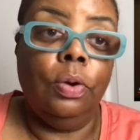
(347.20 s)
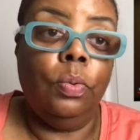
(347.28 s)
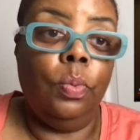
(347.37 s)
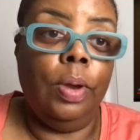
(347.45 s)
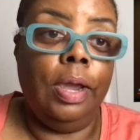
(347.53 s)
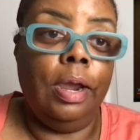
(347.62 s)

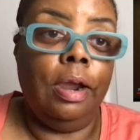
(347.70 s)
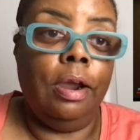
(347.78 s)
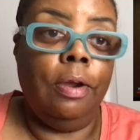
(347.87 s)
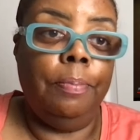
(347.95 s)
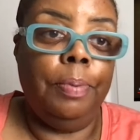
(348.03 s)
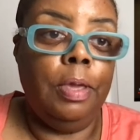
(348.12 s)

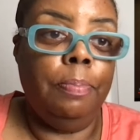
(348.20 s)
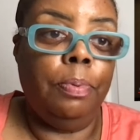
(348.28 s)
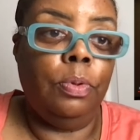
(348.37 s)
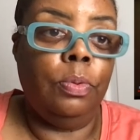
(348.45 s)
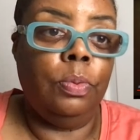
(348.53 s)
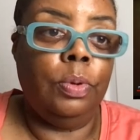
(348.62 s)
where
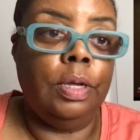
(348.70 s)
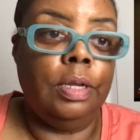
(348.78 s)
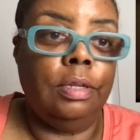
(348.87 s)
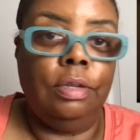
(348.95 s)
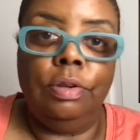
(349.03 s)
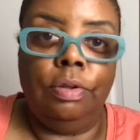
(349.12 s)
people
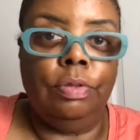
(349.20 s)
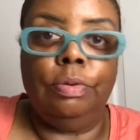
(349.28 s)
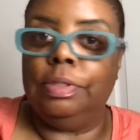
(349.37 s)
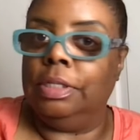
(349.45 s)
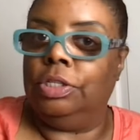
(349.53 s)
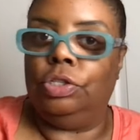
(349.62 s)
would, you know, there
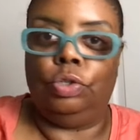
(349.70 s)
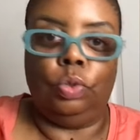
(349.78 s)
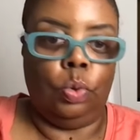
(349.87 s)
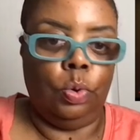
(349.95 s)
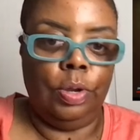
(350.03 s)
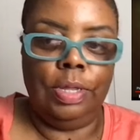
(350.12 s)
was a
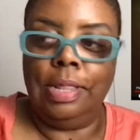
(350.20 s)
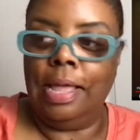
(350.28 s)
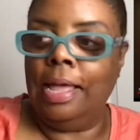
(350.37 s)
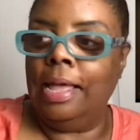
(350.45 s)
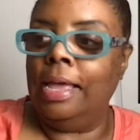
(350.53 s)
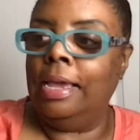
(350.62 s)

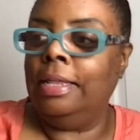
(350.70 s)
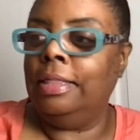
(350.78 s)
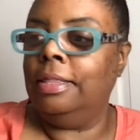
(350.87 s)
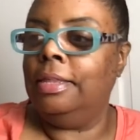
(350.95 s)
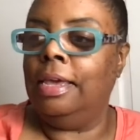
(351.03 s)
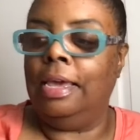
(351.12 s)

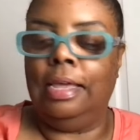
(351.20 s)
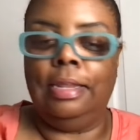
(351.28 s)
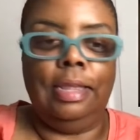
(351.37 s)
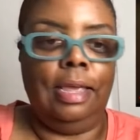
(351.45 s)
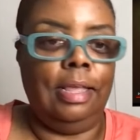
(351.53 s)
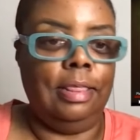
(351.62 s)
storyline
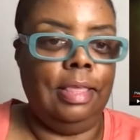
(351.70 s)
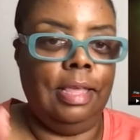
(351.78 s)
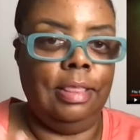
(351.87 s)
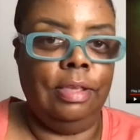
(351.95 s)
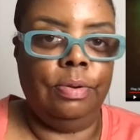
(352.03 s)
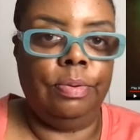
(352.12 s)
and and
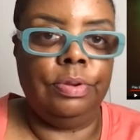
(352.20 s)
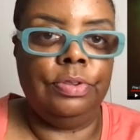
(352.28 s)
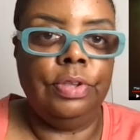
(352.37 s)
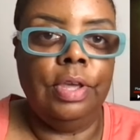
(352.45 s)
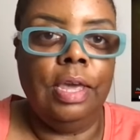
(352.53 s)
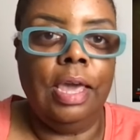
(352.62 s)
then there was
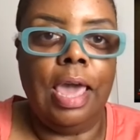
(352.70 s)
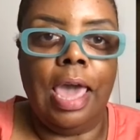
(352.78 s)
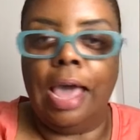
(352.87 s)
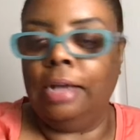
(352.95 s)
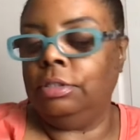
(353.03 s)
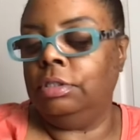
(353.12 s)

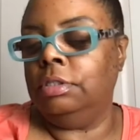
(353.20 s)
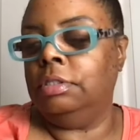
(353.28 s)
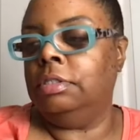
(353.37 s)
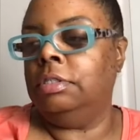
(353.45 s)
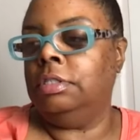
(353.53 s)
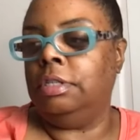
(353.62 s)

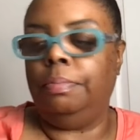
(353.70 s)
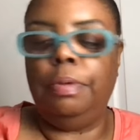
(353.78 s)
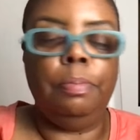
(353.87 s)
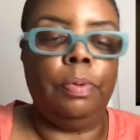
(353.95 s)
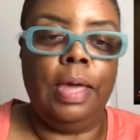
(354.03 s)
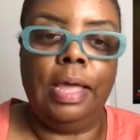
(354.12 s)
actors and
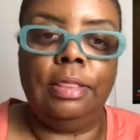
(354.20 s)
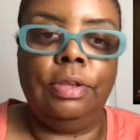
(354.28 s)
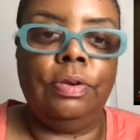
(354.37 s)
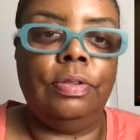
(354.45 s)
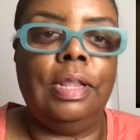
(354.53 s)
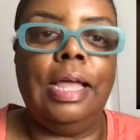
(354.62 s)
people had
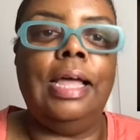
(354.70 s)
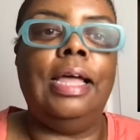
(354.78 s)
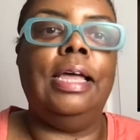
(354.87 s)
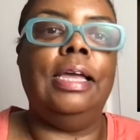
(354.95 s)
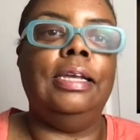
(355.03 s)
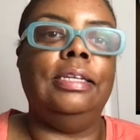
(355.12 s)
their
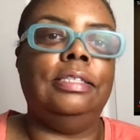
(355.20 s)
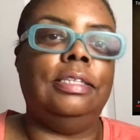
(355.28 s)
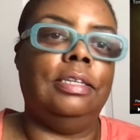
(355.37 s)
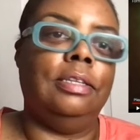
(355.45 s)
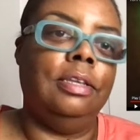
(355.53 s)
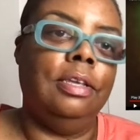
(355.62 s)
lines
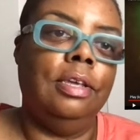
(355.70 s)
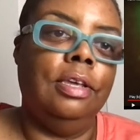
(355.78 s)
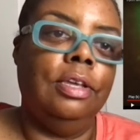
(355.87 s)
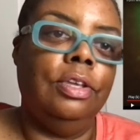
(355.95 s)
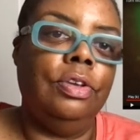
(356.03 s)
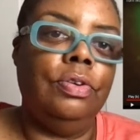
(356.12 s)
and
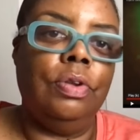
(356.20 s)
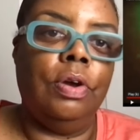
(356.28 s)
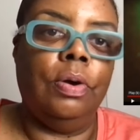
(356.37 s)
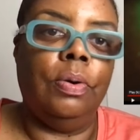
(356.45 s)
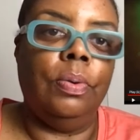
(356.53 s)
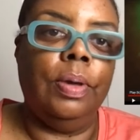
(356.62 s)
you
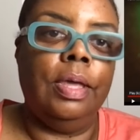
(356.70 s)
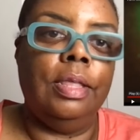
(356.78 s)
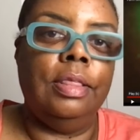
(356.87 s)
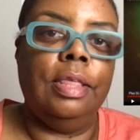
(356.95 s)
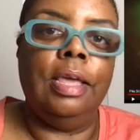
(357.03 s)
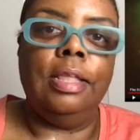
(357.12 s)
know
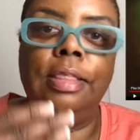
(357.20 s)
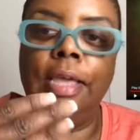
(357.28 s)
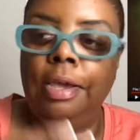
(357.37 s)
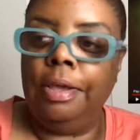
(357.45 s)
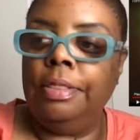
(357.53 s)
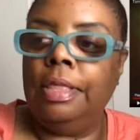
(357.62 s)
and and
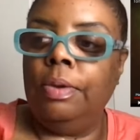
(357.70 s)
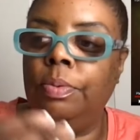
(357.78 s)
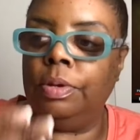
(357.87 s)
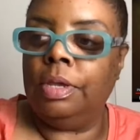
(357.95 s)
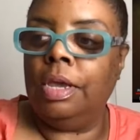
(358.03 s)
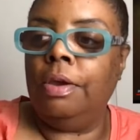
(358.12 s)
they they
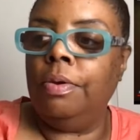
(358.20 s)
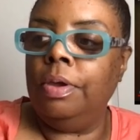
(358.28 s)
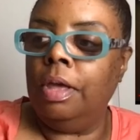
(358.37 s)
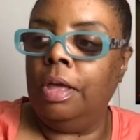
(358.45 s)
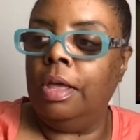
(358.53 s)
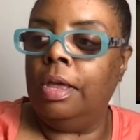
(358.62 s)
would
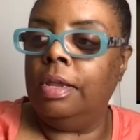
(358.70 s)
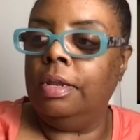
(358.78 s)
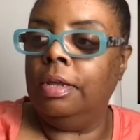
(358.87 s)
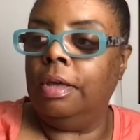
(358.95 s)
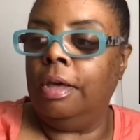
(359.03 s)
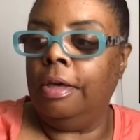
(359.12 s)
carry
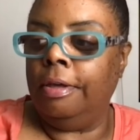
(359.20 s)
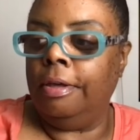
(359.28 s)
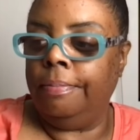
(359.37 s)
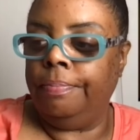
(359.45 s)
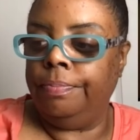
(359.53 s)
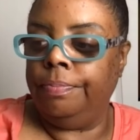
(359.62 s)
on
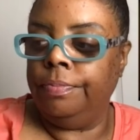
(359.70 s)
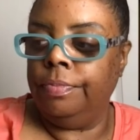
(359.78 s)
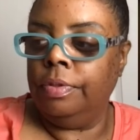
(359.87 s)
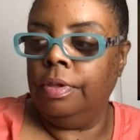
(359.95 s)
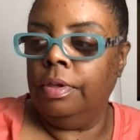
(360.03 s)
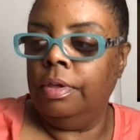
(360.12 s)
um
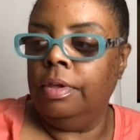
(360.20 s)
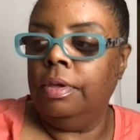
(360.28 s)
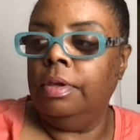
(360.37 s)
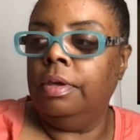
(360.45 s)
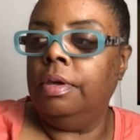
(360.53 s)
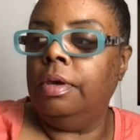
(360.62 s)

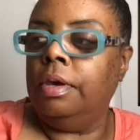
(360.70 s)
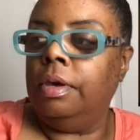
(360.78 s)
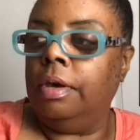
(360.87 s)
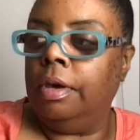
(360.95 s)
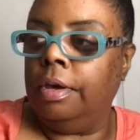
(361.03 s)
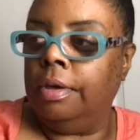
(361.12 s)

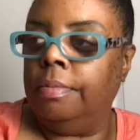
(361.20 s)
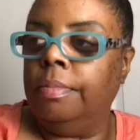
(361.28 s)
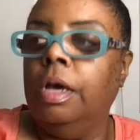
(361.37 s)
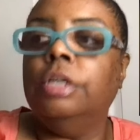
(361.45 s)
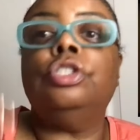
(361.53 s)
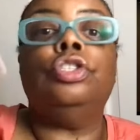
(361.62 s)
um
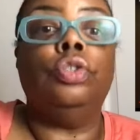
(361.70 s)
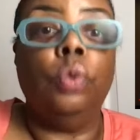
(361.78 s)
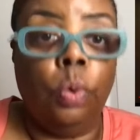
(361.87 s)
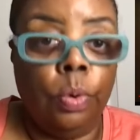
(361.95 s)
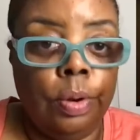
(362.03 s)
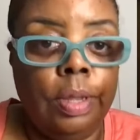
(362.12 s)
a
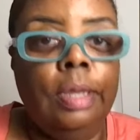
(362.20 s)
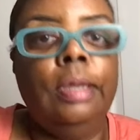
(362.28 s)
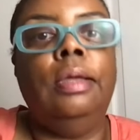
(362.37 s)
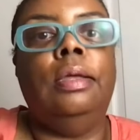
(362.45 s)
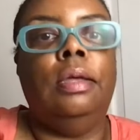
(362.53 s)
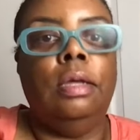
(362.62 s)
story